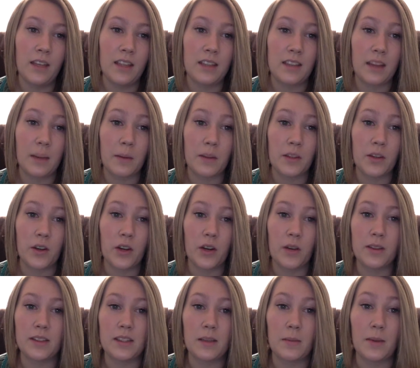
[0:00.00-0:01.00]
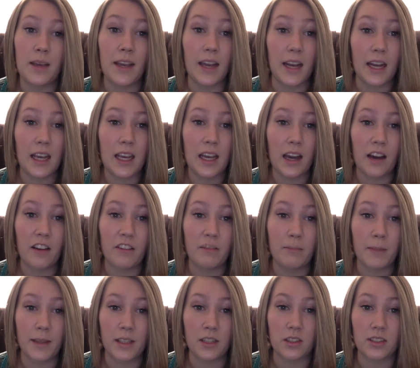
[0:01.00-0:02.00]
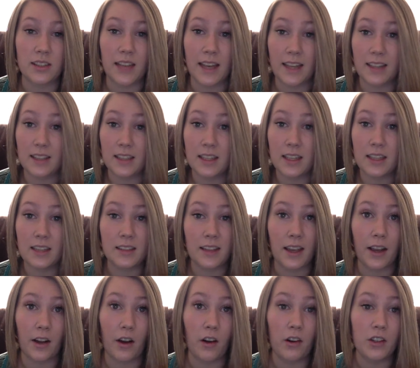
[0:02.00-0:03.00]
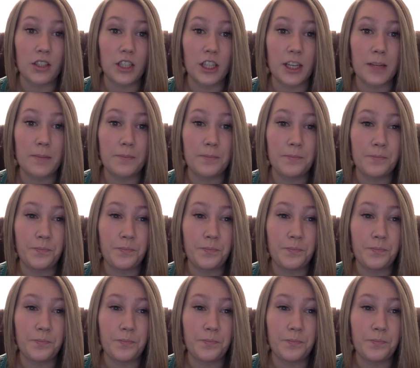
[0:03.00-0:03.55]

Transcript: this laboratory was the beginning of mental testing in psychology.